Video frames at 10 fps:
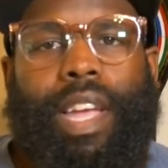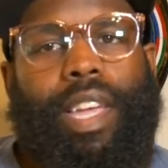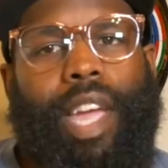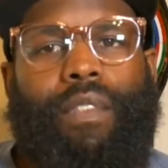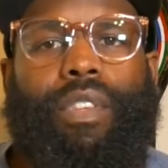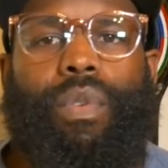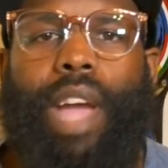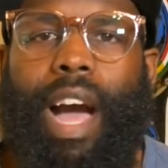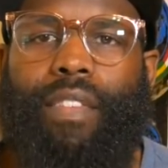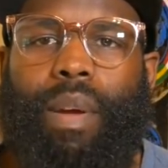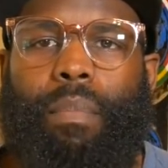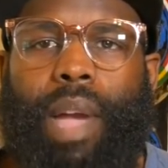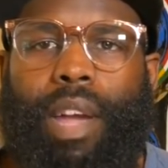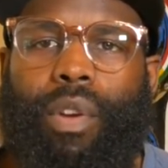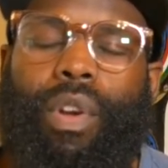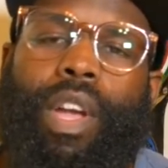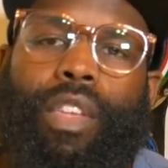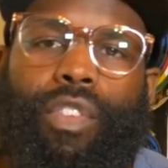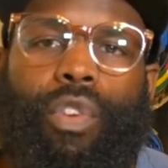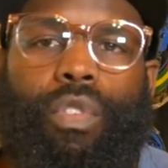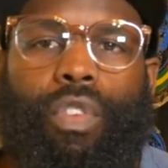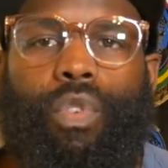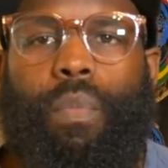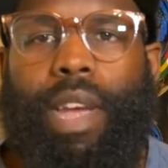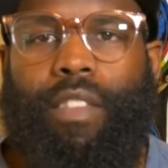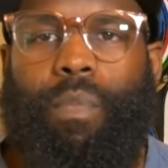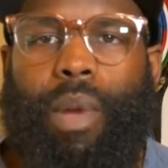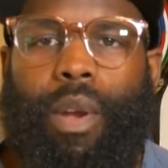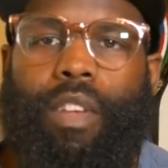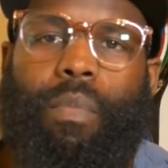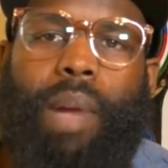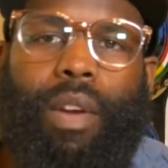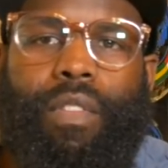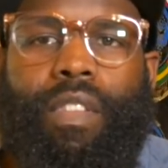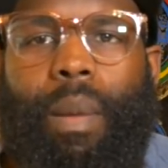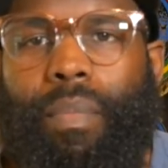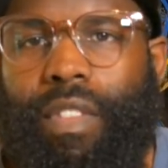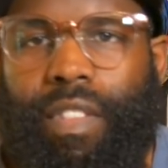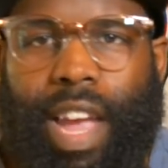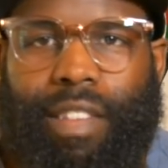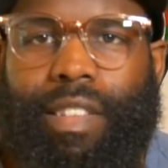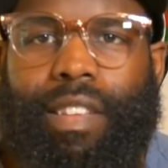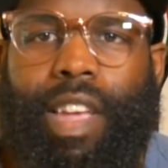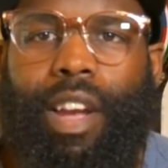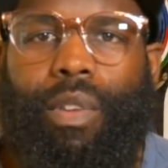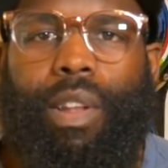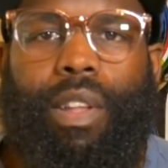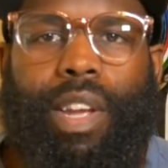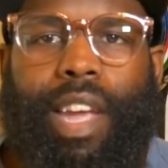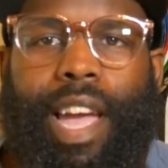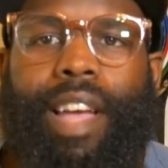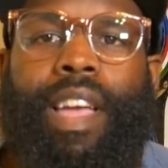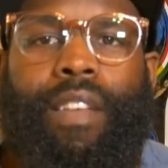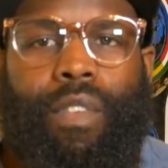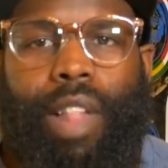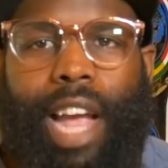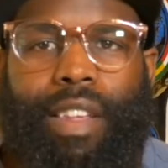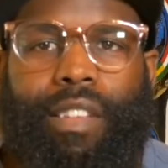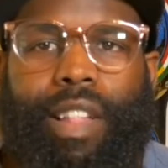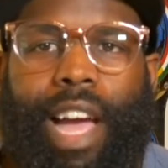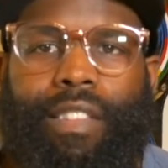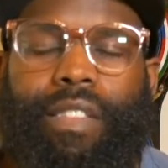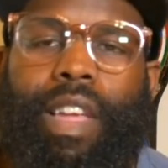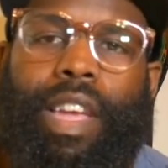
giving you guys a better YouTube experience, better something sexy as hell to look at. If you like these glasses,